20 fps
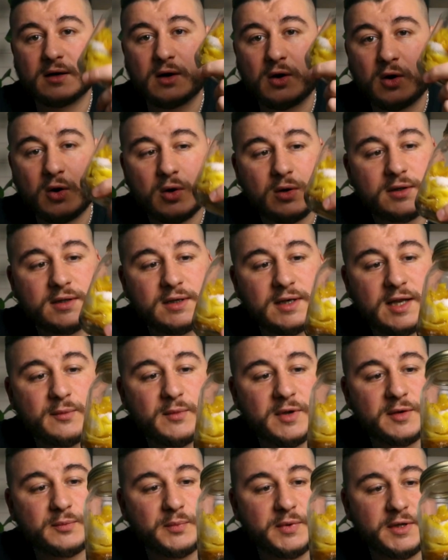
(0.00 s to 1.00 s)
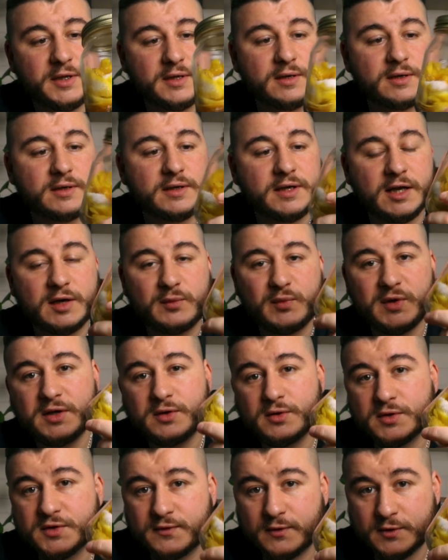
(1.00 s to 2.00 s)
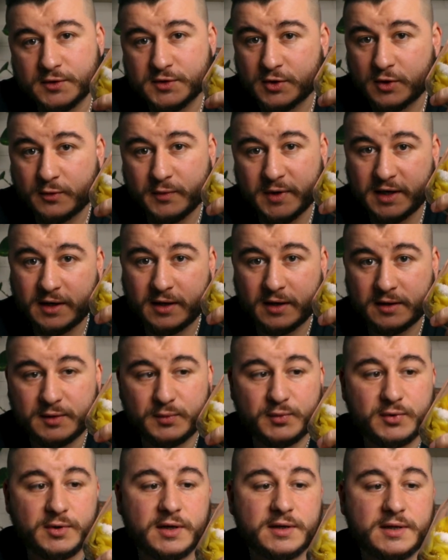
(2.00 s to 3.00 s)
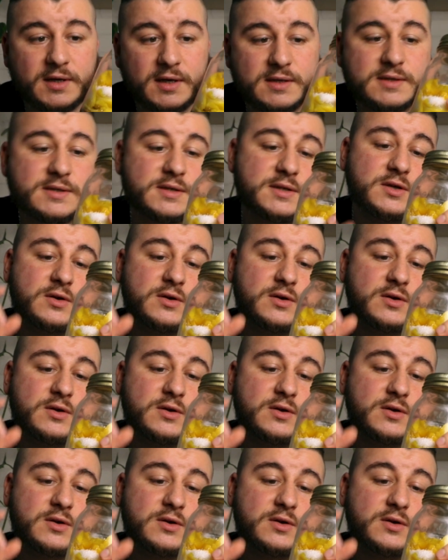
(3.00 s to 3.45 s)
All the lemon peel can be used for so many other products.